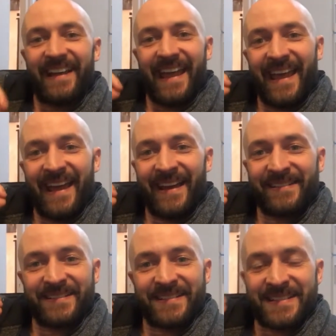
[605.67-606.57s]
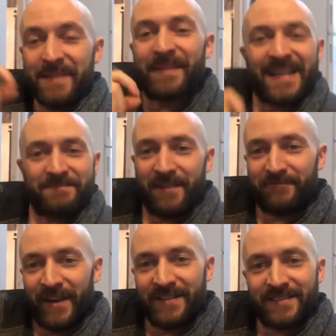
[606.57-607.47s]
And stay blessed, my
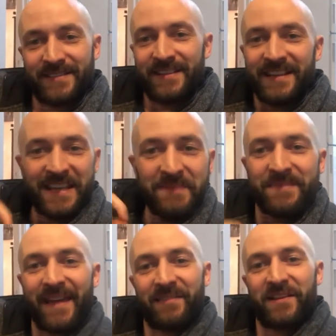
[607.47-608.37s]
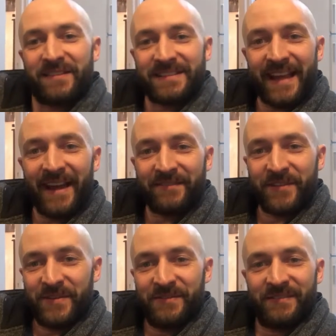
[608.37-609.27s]
friends. Keep that love inside of
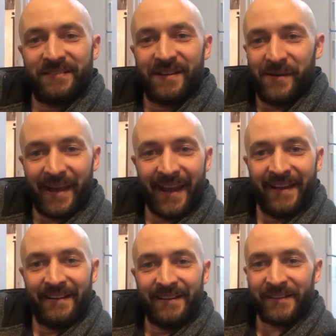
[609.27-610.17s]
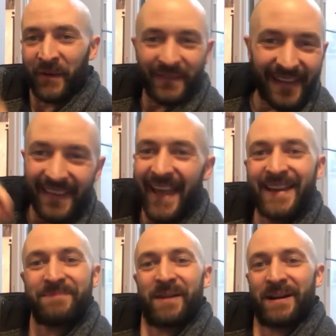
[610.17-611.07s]
you, okay? Don't let
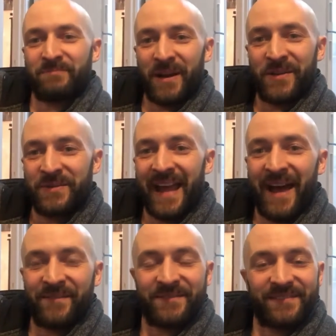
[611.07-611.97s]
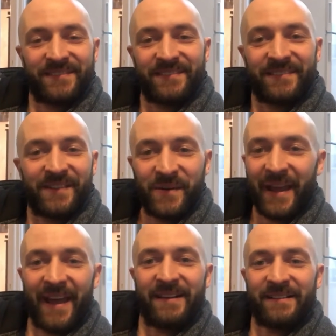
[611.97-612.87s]
anybody bring you down,
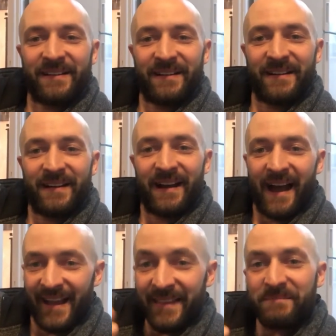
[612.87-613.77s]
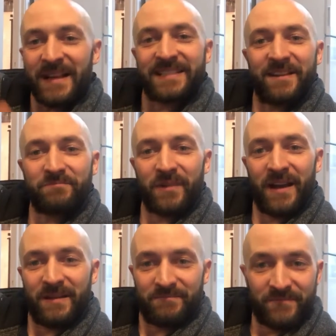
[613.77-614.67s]
okay? I let myself,
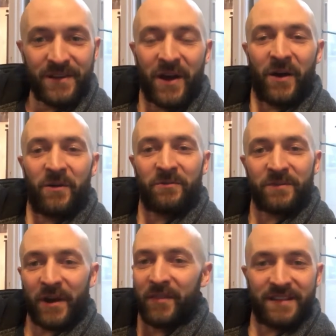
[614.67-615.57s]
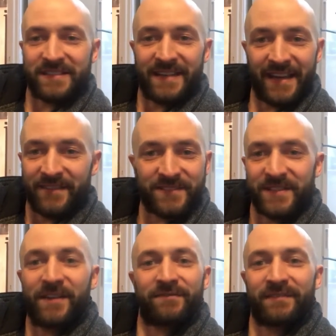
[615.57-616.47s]
you know, with all this negative
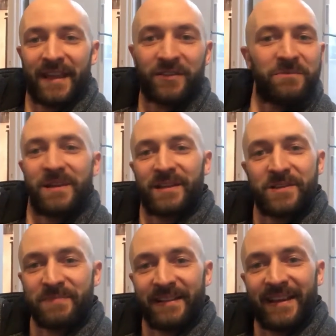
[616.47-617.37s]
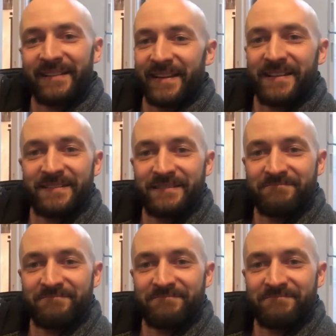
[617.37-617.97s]
stuff get to me a little bit lately.